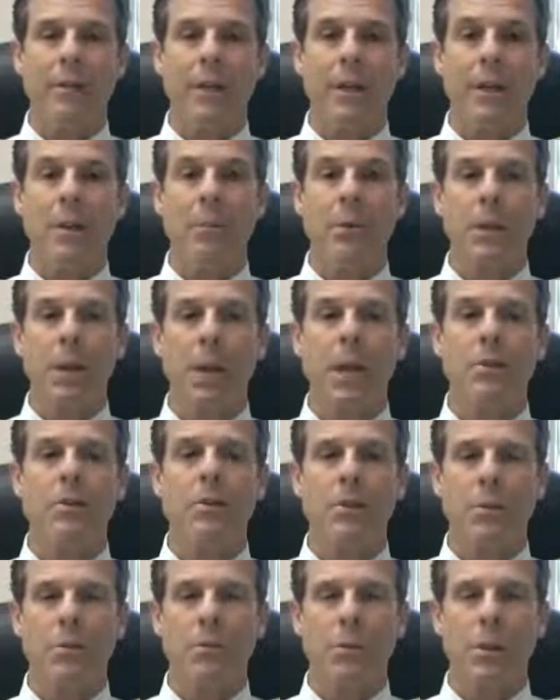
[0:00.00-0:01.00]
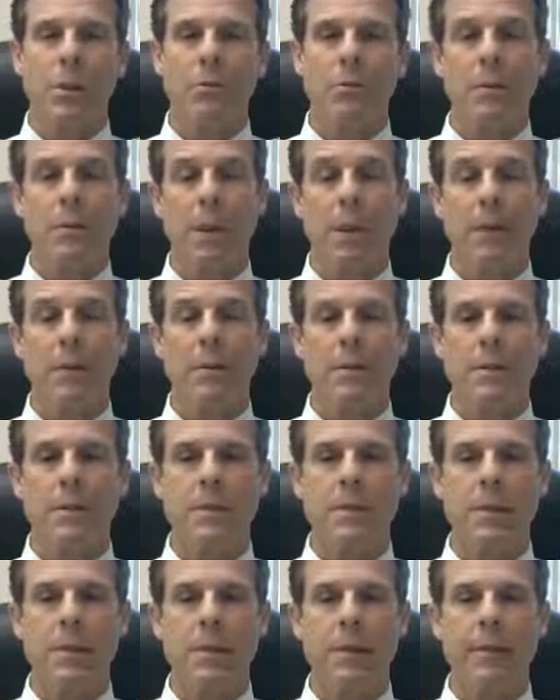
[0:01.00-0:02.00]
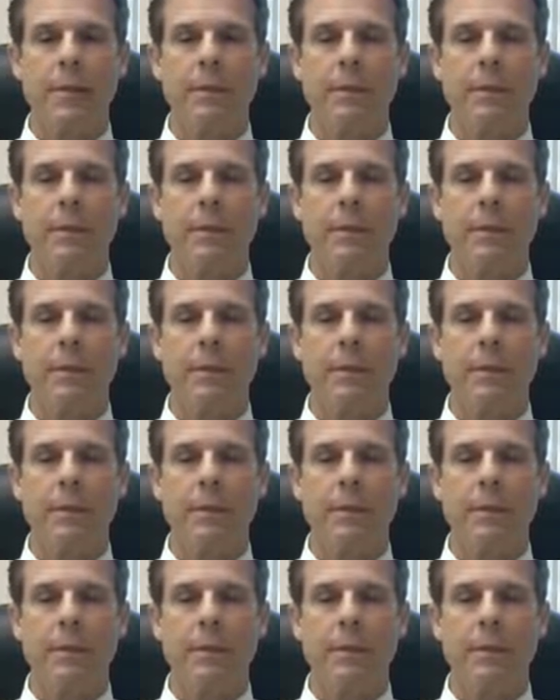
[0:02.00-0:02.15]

the implications of which remain to be seen.